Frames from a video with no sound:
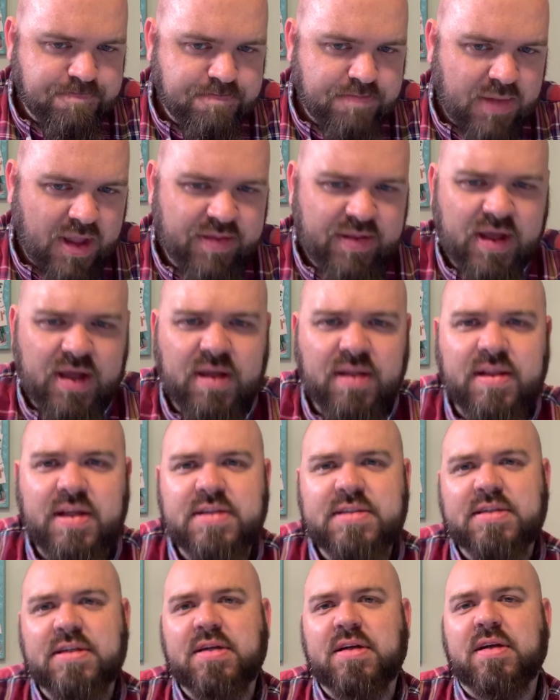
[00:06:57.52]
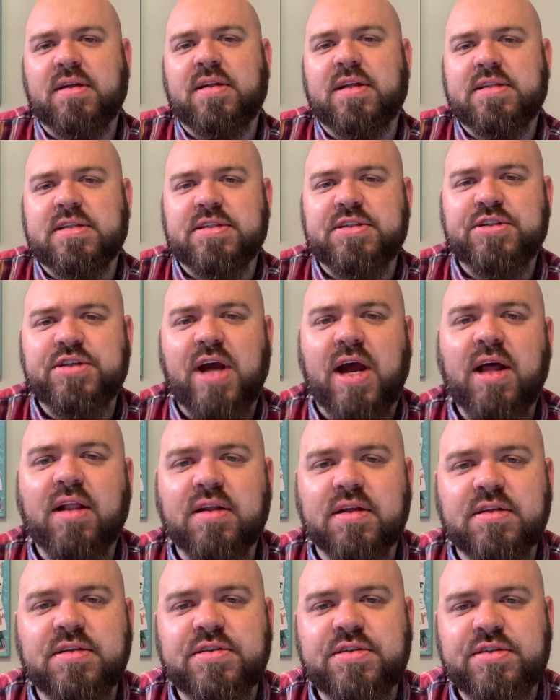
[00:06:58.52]
And that's a
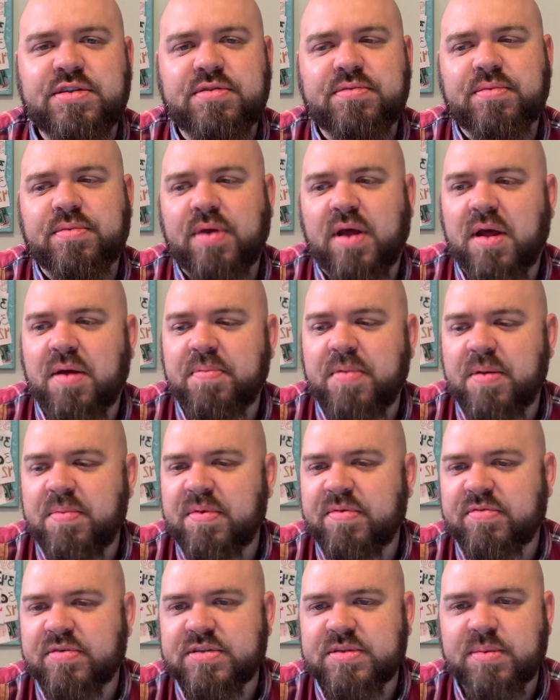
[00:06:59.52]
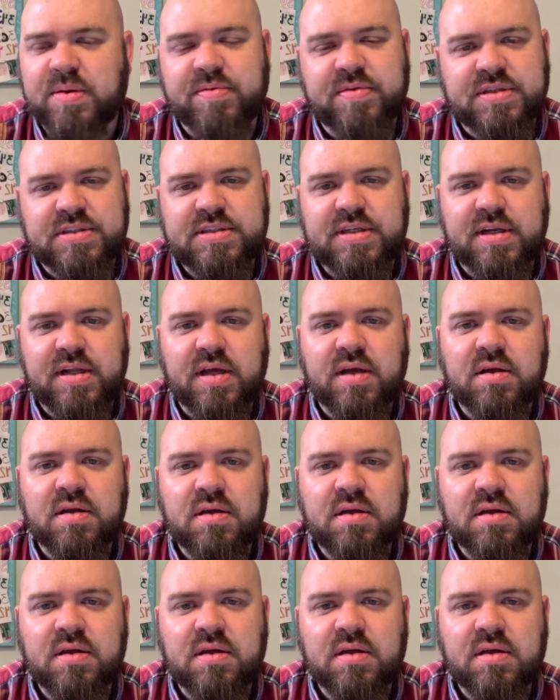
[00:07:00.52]
challenge maybe for some of us today,